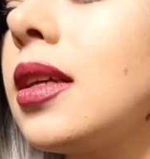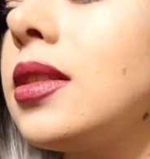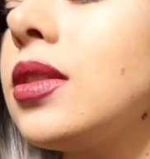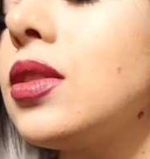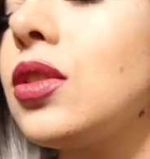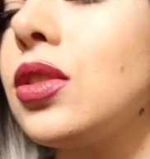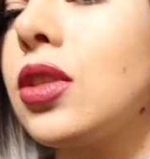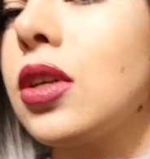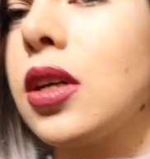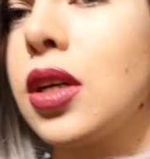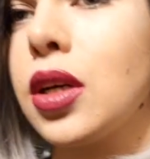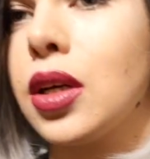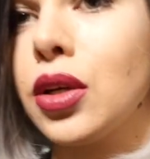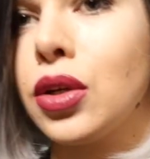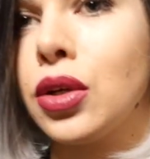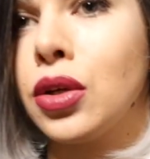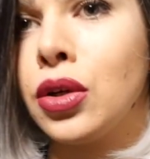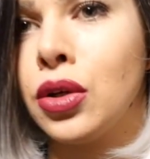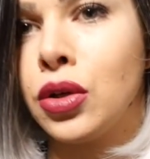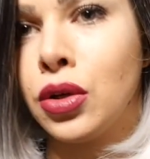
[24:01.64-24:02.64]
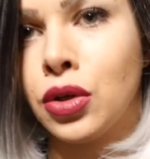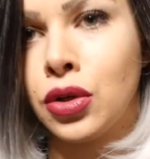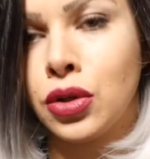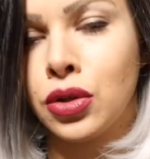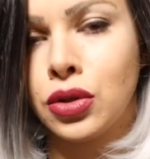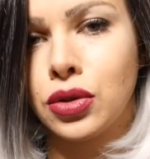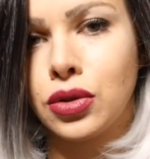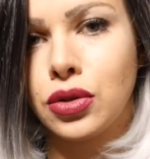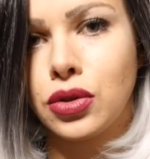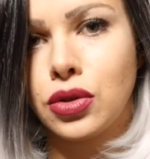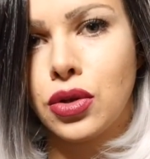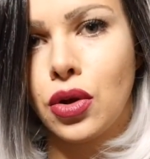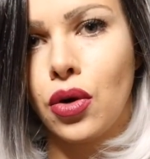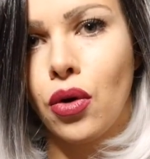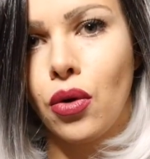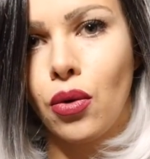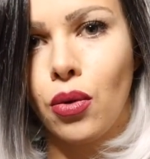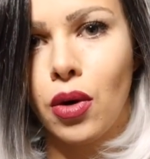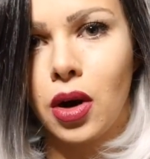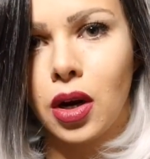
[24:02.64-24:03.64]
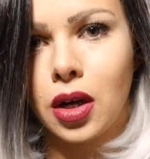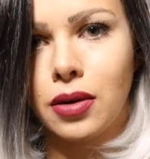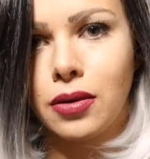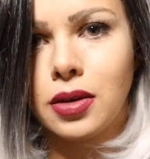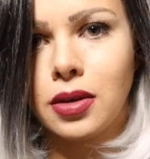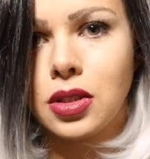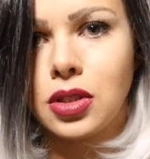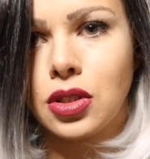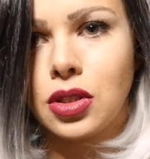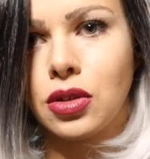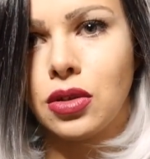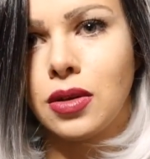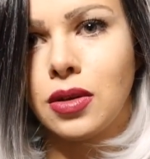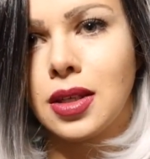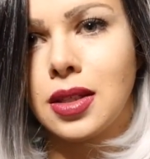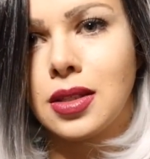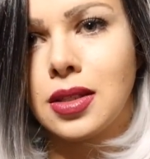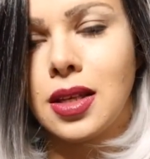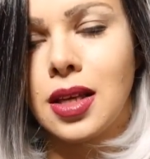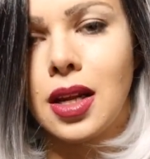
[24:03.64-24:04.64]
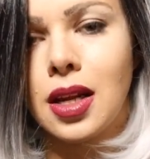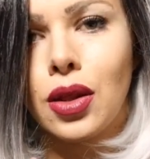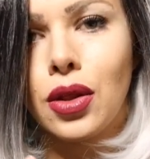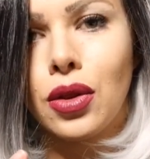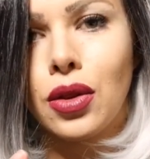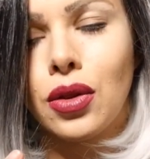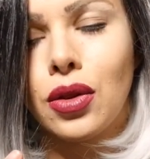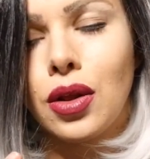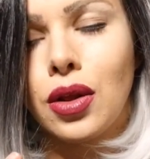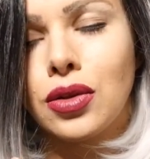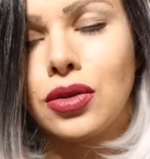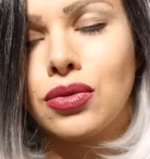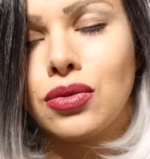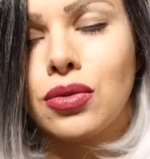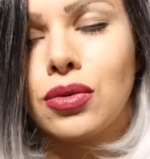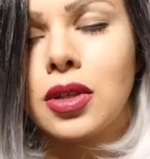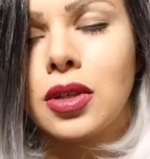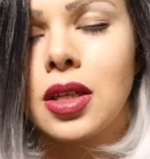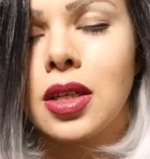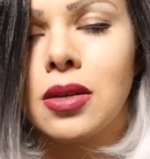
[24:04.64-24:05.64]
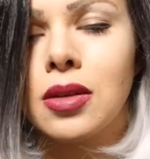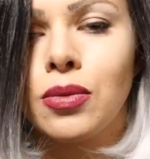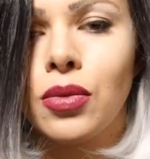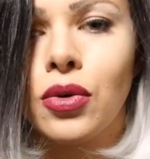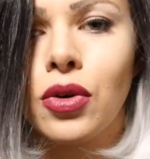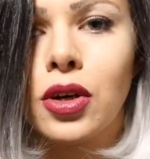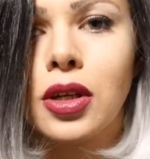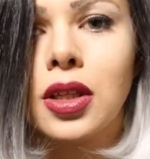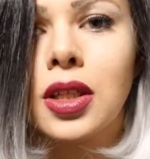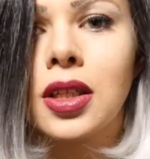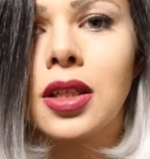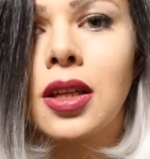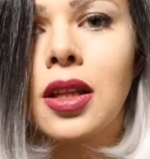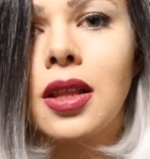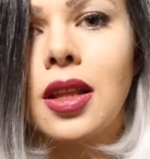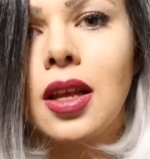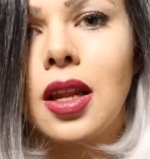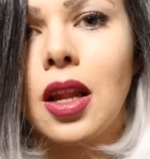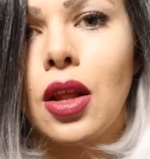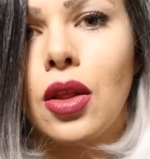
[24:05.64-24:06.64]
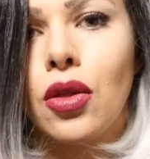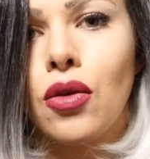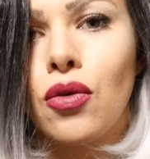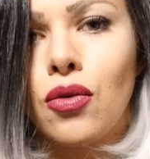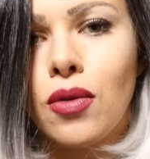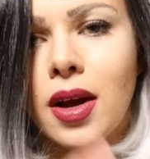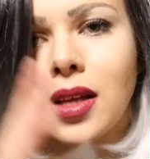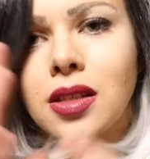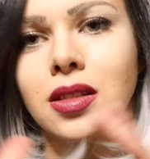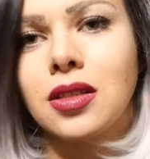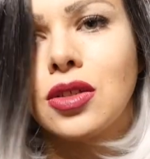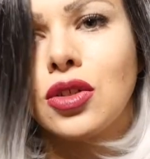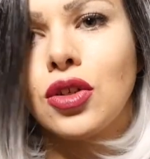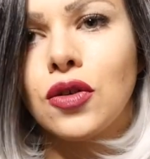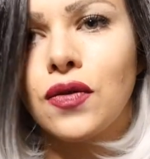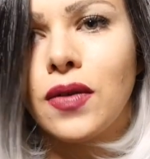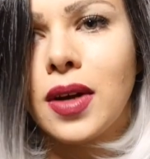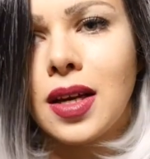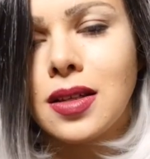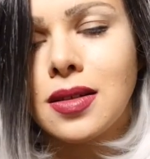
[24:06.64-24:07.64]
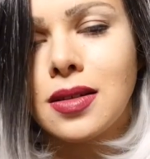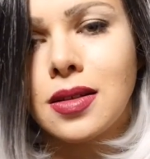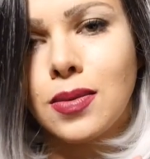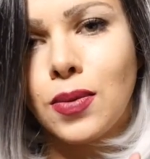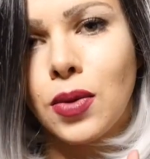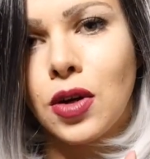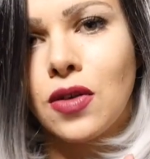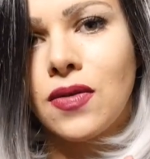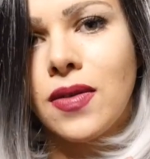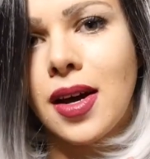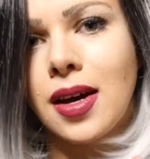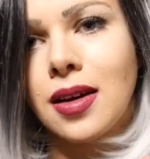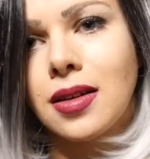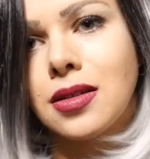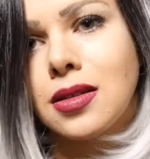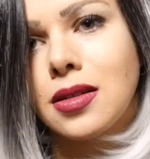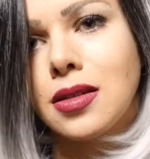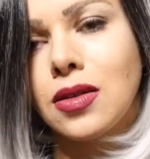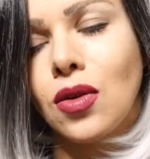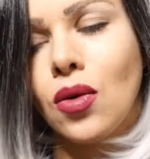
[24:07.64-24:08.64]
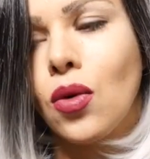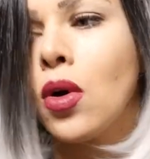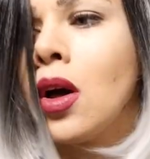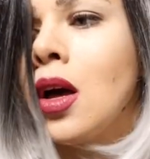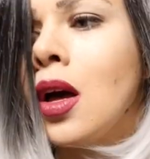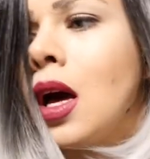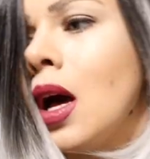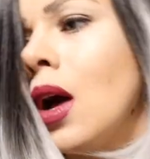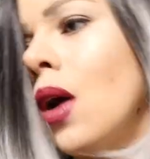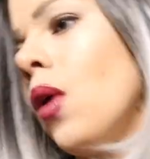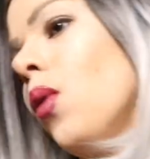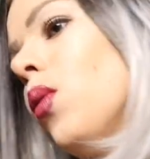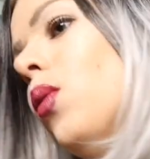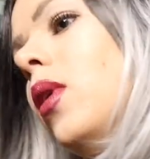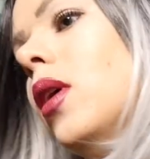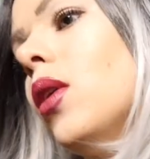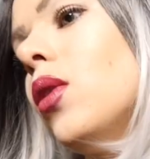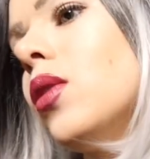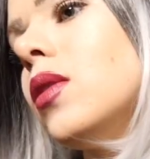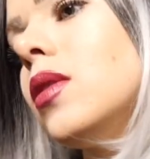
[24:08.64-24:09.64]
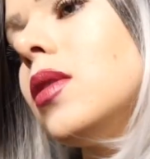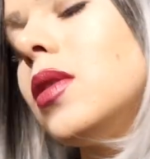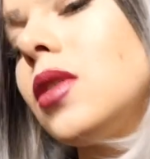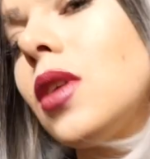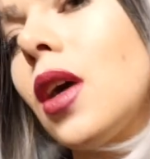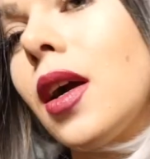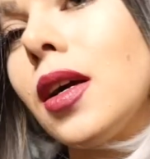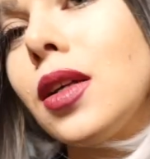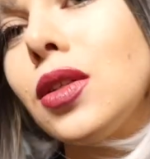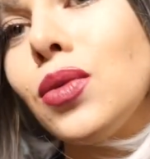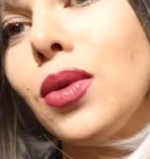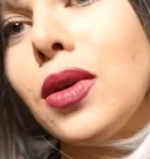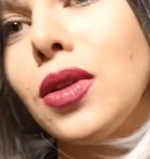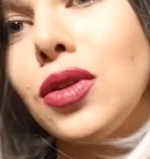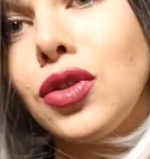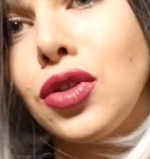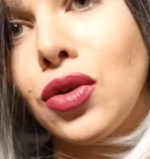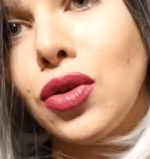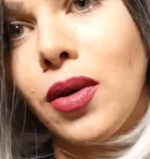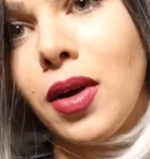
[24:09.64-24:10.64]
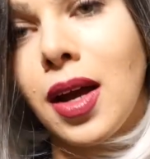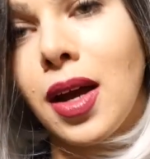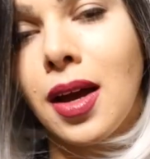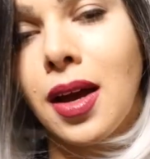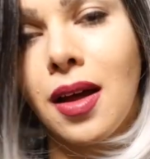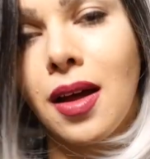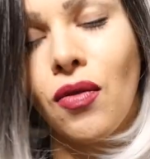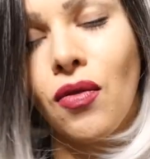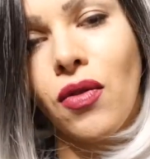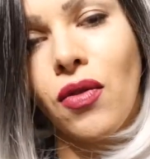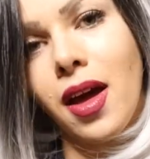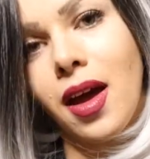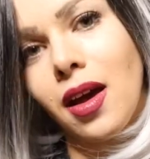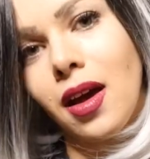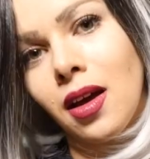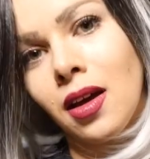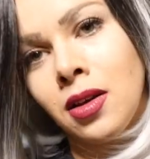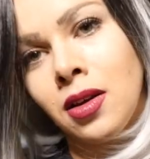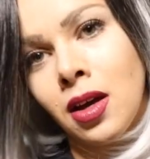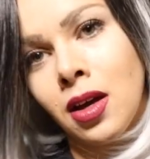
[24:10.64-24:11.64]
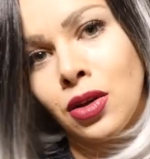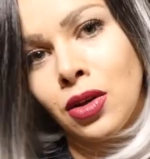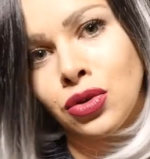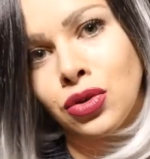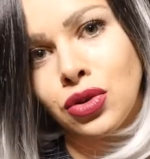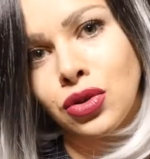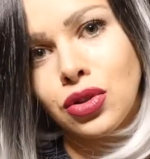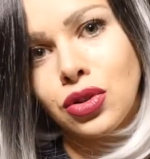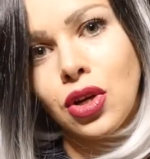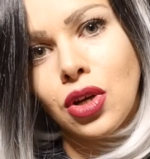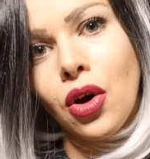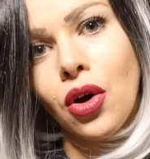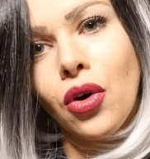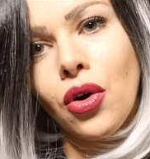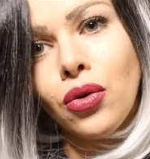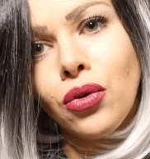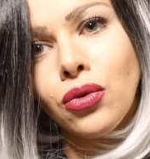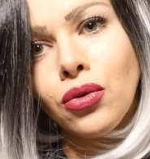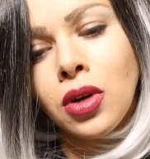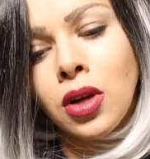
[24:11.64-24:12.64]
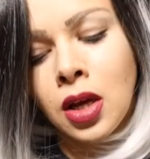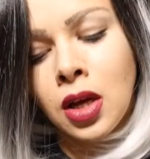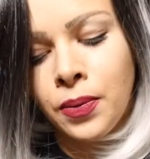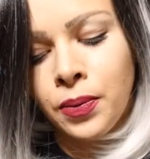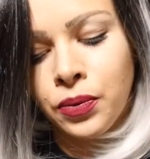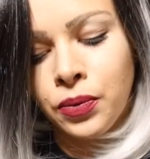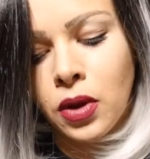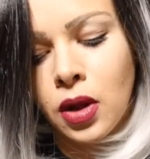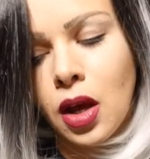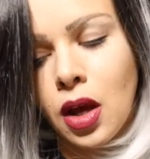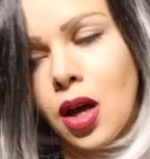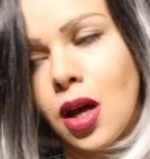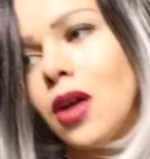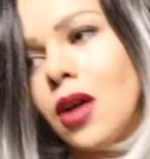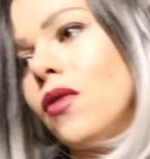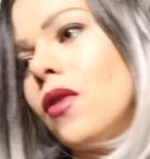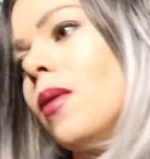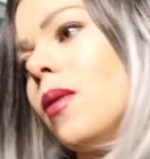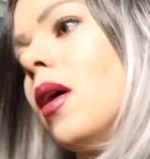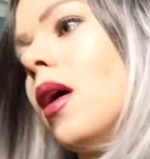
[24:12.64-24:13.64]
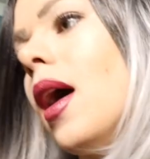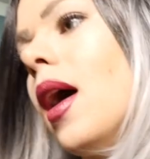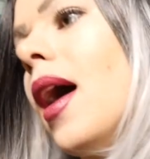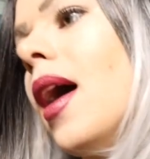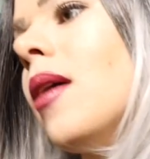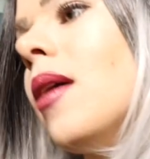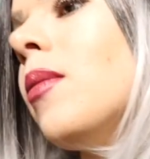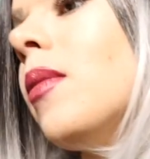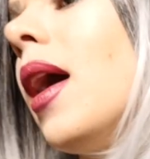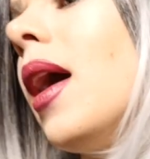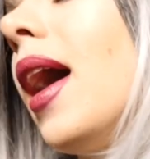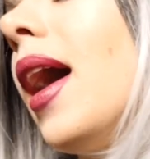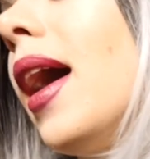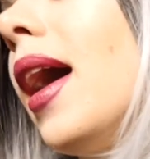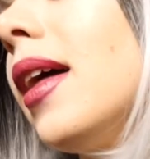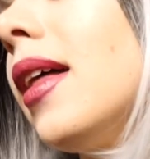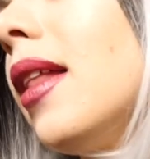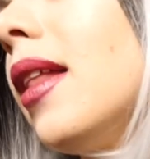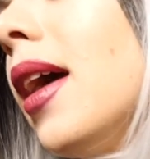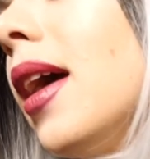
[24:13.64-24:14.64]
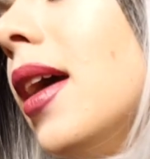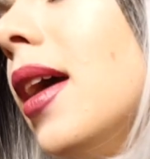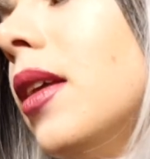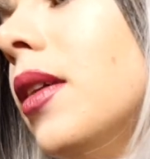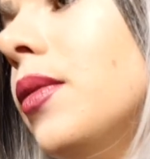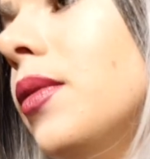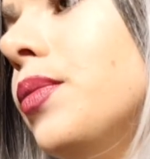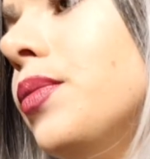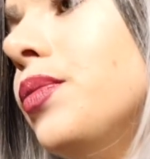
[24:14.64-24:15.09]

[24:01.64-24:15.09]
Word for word: get started. So, what I would do is that it's really important that the rest of your face is perfect. So, we'll start with doing like an undertone of um, highlight